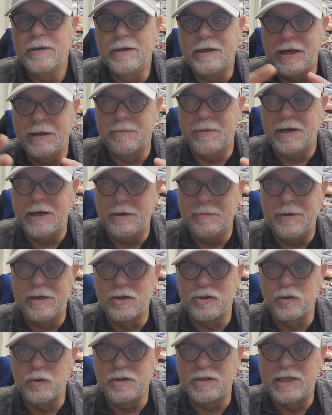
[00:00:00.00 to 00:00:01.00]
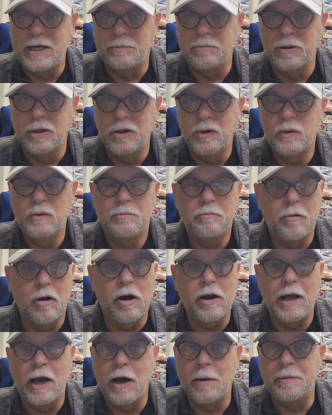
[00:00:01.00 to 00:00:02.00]
Again, my email is always down below.
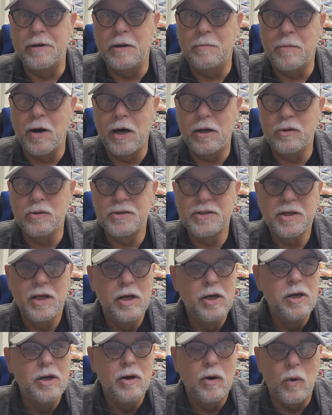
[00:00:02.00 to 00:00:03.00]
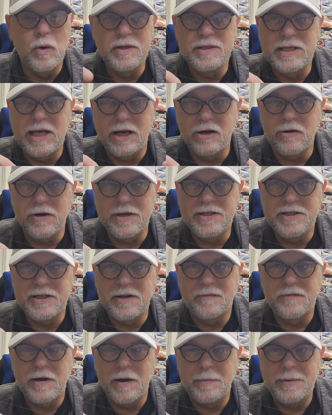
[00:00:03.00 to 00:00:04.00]
Mark at Hobby Nut Models. Always got great
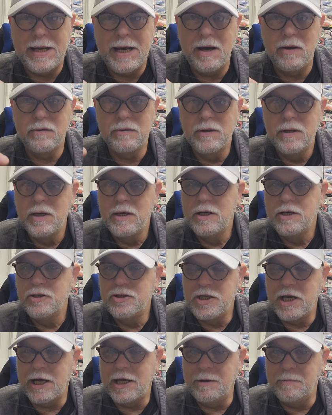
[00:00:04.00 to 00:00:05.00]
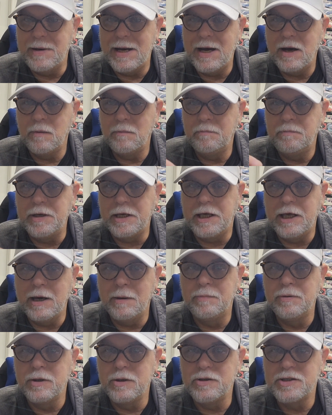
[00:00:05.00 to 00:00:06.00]
stuff coming out. Check him out. Pick you
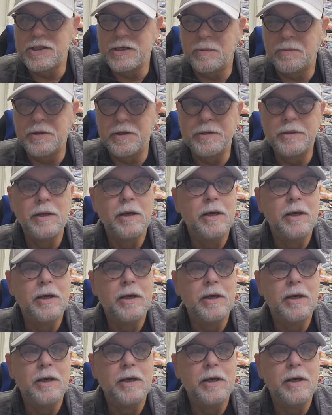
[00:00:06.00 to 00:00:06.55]
up a little something.